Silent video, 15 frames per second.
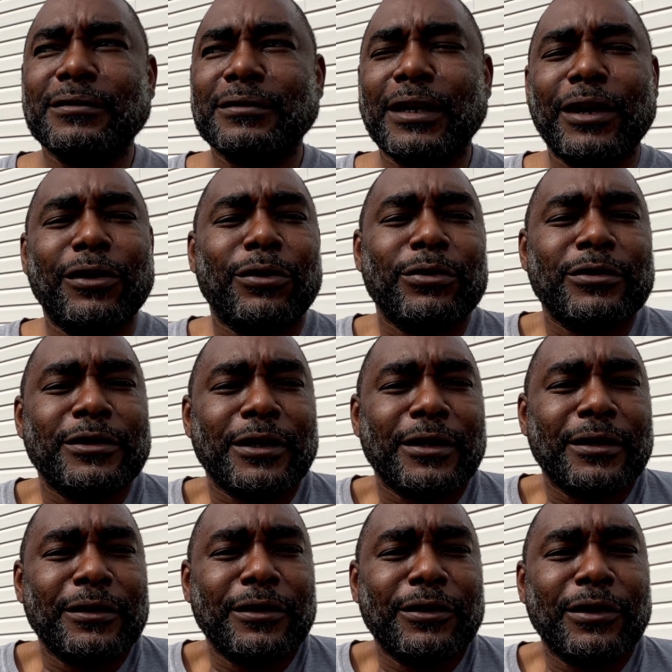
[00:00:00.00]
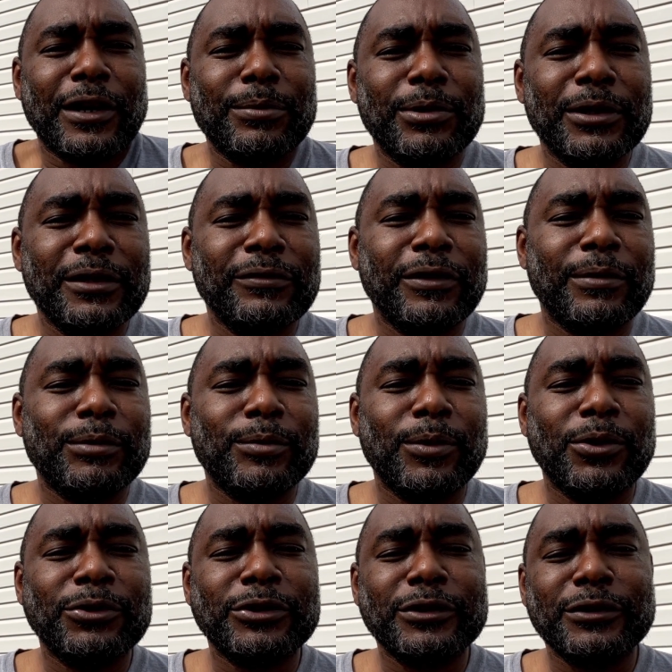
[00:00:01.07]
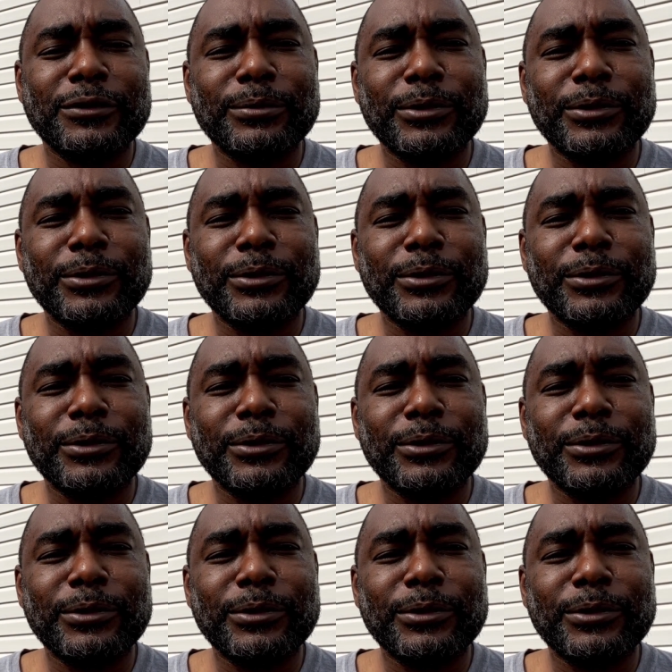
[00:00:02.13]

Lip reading: I always say, I believe I'm emotional,